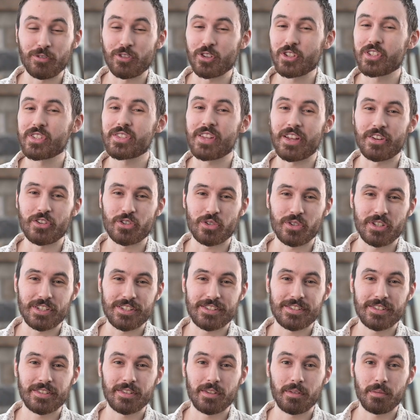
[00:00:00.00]
for
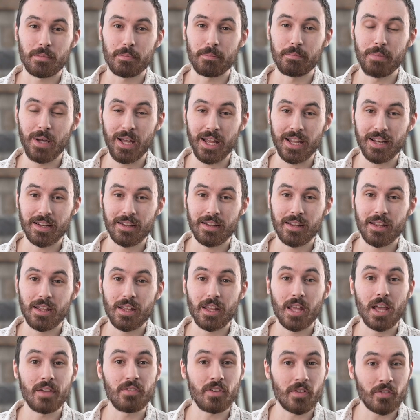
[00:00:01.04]
centuries. But
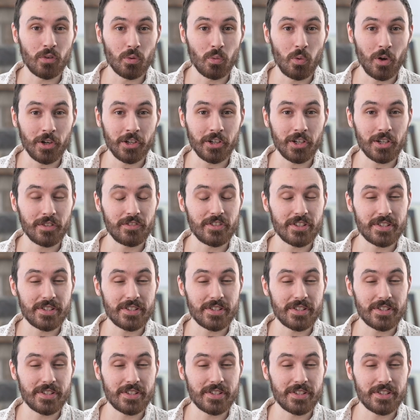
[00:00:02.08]
have you ever wondered if